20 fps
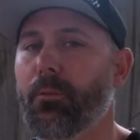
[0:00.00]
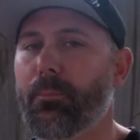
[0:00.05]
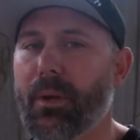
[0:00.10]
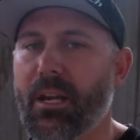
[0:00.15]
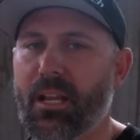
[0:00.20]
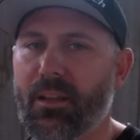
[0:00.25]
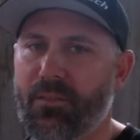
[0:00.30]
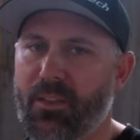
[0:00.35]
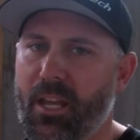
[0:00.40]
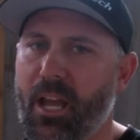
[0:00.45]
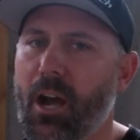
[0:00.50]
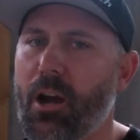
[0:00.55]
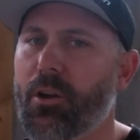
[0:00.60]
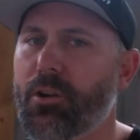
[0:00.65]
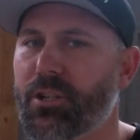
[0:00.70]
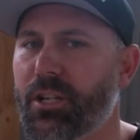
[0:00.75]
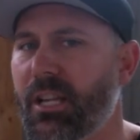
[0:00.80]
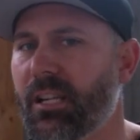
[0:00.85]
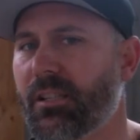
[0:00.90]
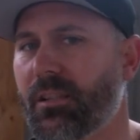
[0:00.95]
many of the
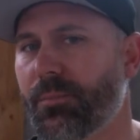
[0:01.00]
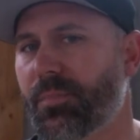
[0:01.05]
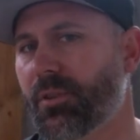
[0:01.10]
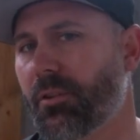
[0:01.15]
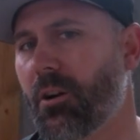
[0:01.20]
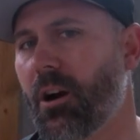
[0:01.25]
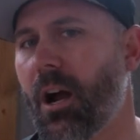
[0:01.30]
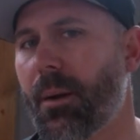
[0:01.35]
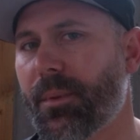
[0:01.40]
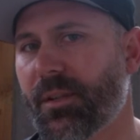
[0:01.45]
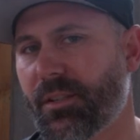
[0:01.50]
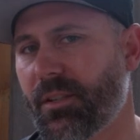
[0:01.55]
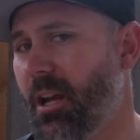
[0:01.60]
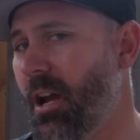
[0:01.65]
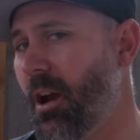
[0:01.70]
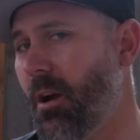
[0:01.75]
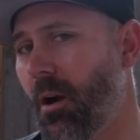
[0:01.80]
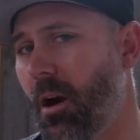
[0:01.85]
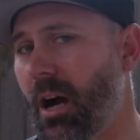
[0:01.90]
OG subscribers know,